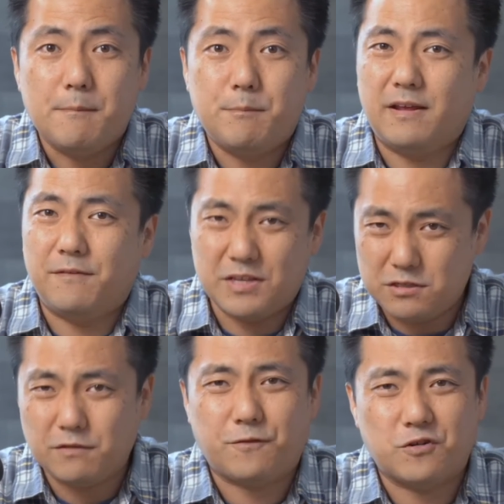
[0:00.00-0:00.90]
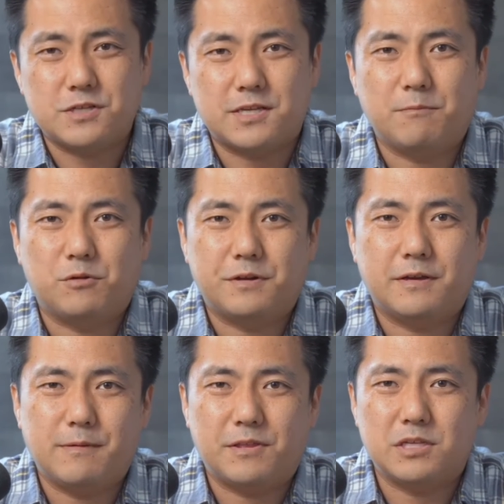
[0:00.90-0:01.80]
but if this is your first time
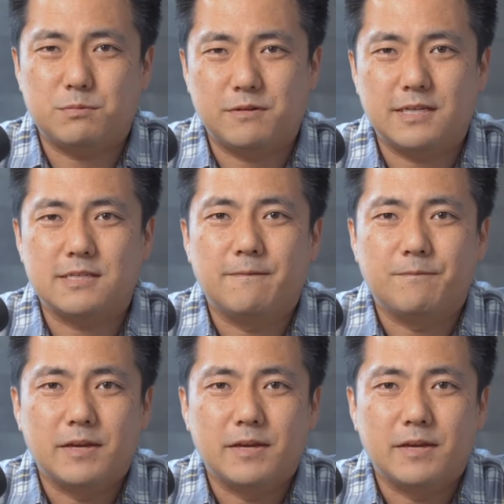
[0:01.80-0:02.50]
learning about this place,